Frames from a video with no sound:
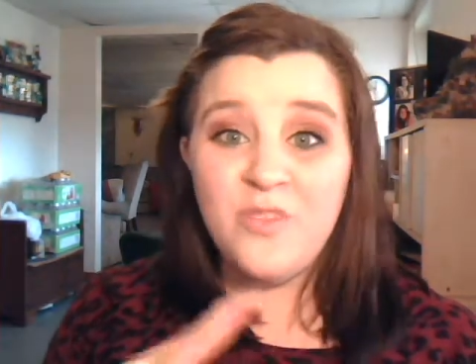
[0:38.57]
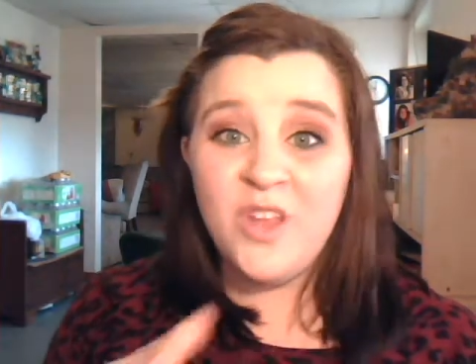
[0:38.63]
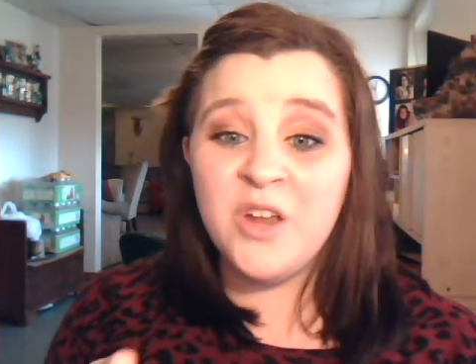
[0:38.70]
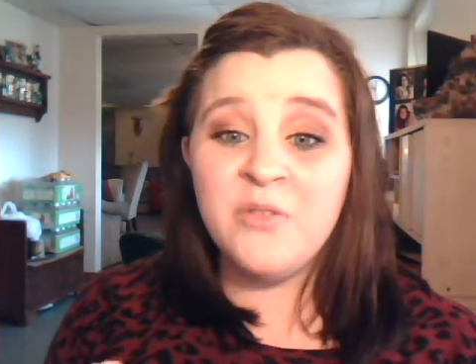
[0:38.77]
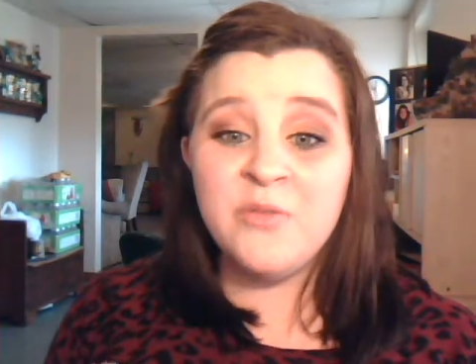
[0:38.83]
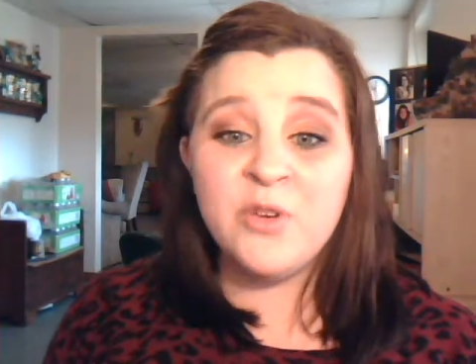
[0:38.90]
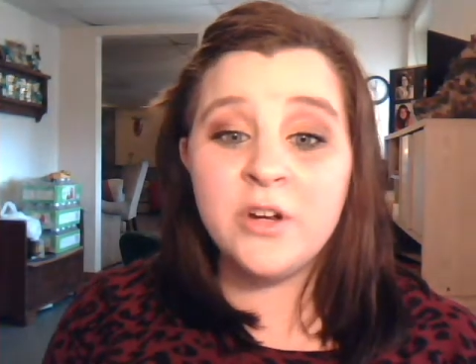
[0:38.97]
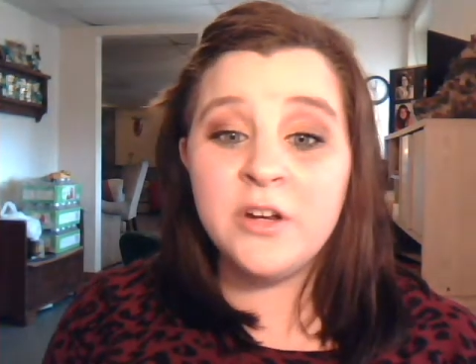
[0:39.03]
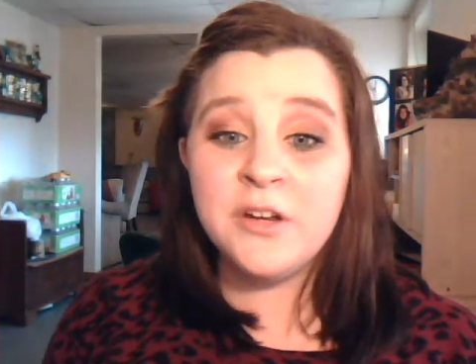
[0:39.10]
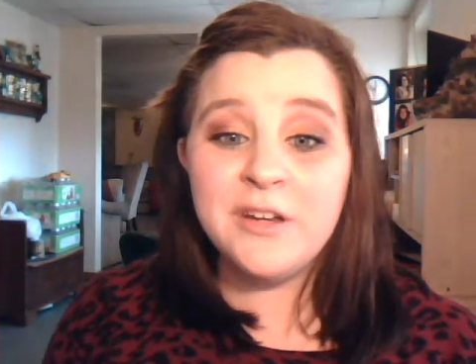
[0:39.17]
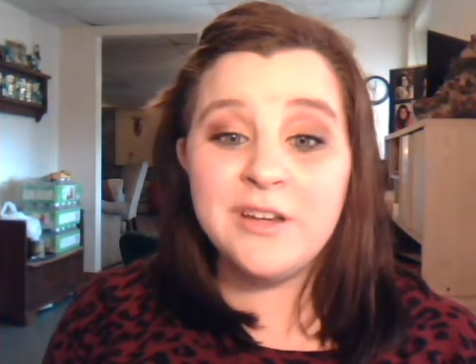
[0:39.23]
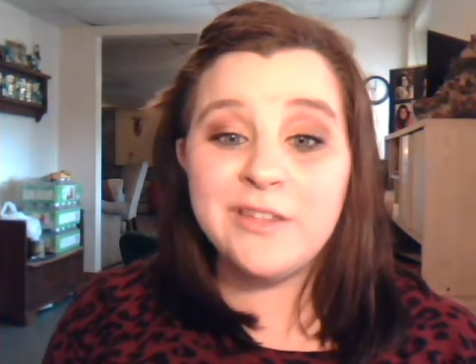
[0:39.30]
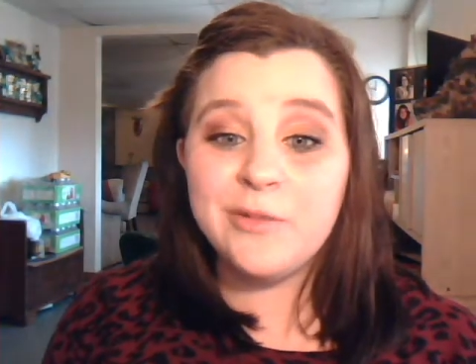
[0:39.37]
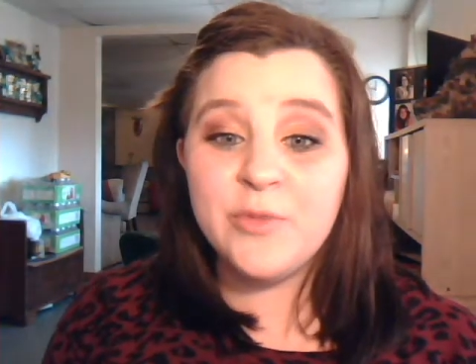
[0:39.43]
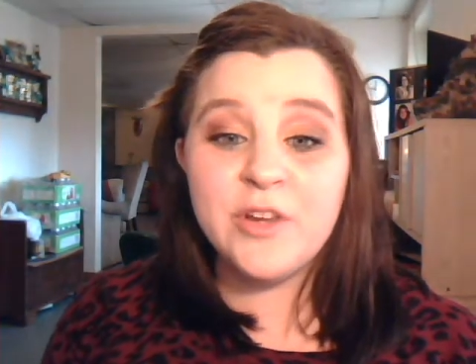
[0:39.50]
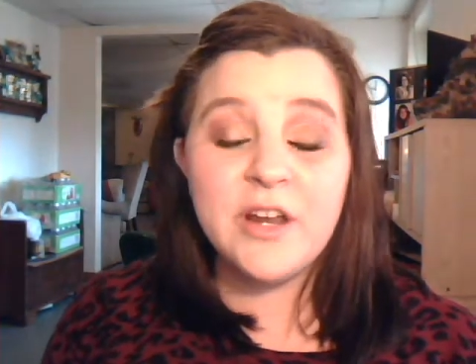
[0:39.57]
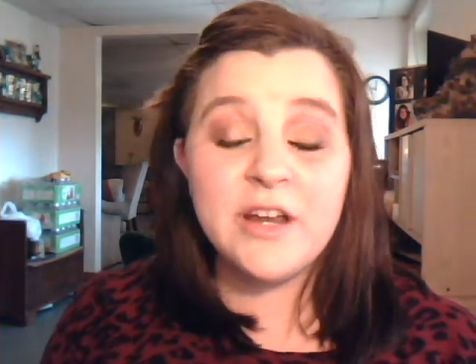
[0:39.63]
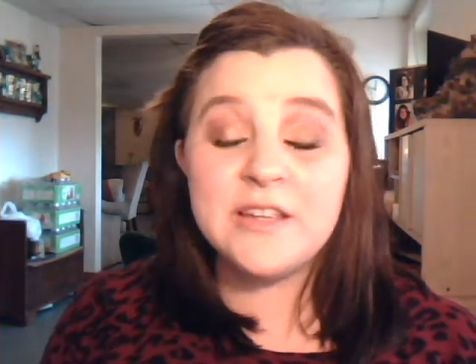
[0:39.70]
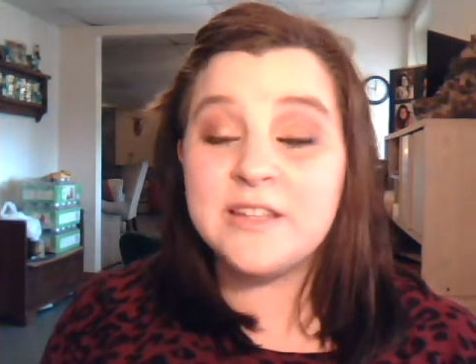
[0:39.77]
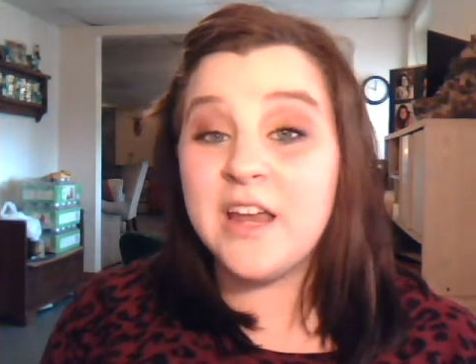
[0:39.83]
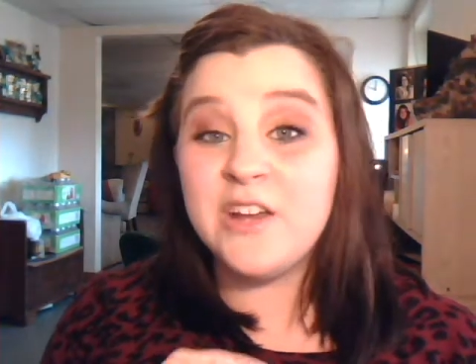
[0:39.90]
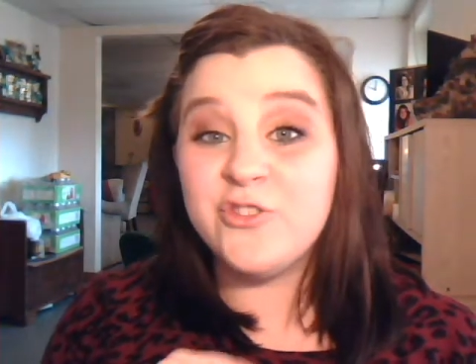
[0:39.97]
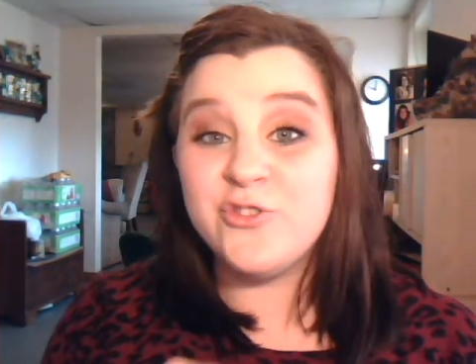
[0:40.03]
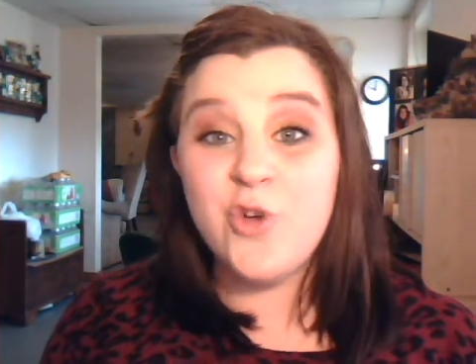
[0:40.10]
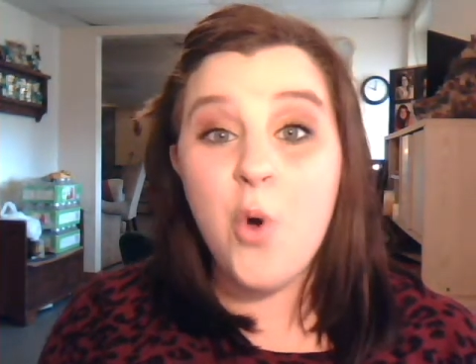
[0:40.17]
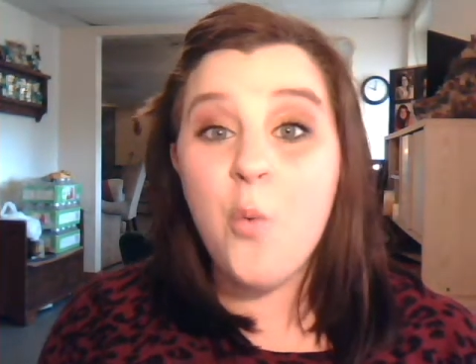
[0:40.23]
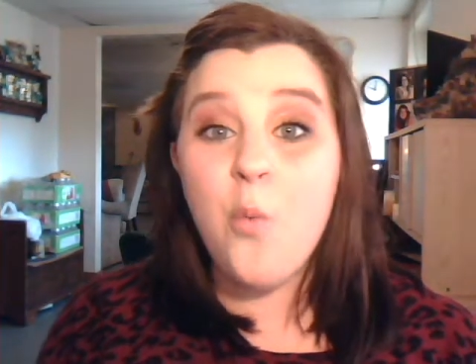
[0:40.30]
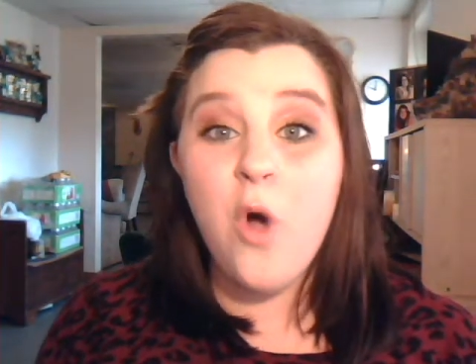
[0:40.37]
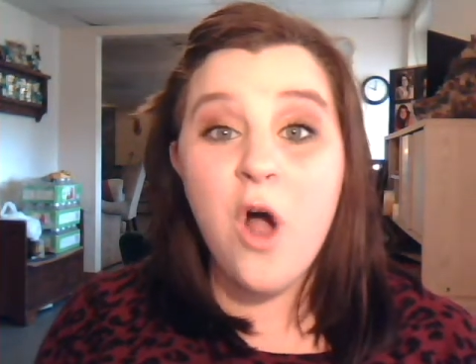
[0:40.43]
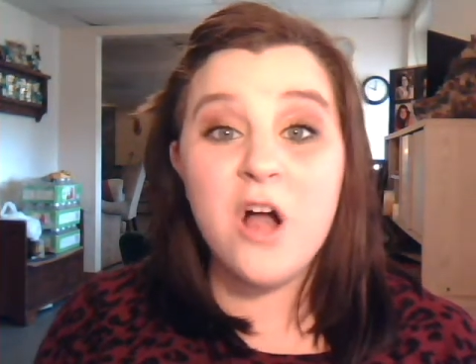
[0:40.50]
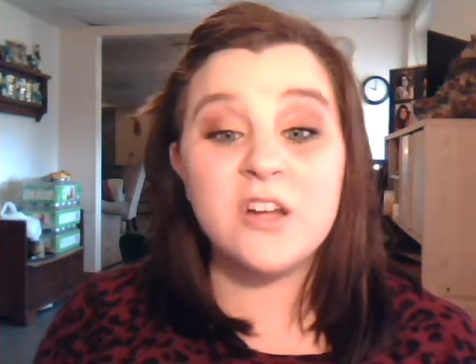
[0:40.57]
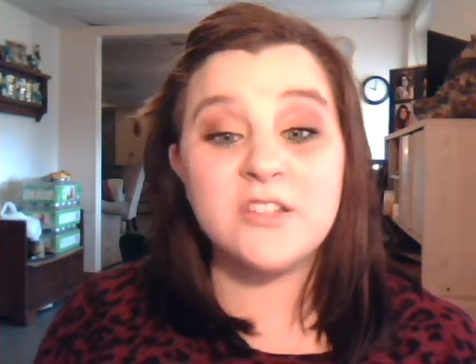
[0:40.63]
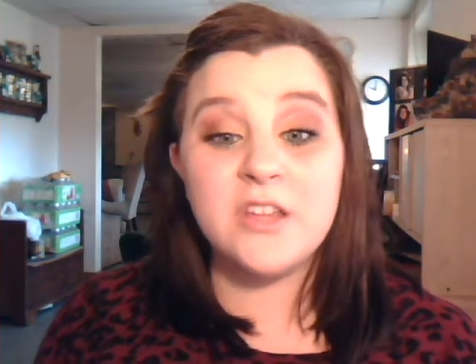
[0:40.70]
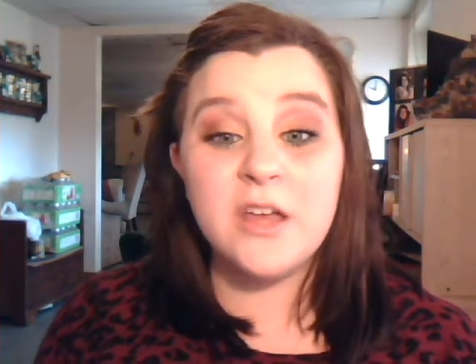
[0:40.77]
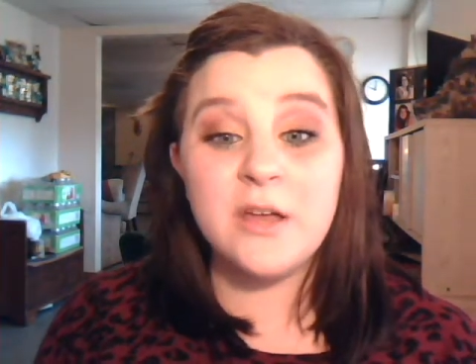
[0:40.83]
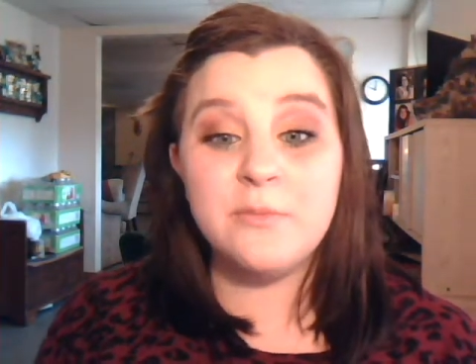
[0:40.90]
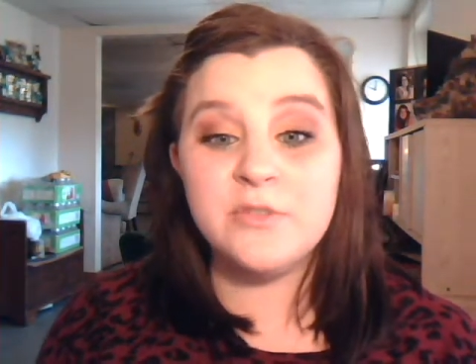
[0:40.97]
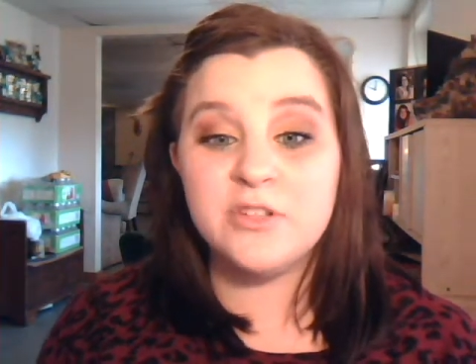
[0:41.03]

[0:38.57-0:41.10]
if you're going to need them the next day, don't wash them.